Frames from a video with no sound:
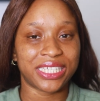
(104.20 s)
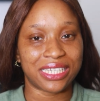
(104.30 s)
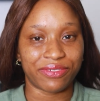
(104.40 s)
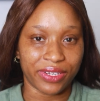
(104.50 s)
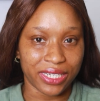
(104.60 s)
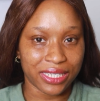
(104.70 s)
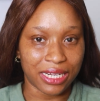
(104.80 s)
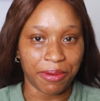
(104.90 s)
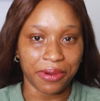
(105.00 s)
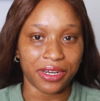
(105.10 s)
things first,
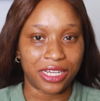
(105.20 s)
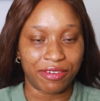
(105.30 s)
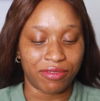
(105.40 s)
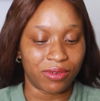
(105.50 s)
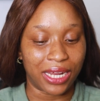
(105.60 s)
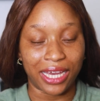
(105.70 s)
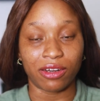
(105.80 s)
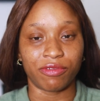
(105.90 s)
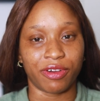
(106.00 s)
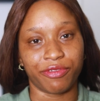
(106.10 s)
I'm going to give you like an
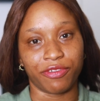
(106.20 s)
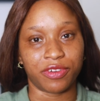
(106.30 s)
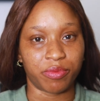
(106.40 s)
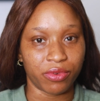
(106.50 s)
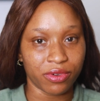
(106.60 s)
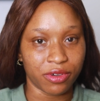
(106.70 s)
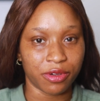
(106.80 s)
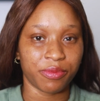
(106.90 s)
overview of the book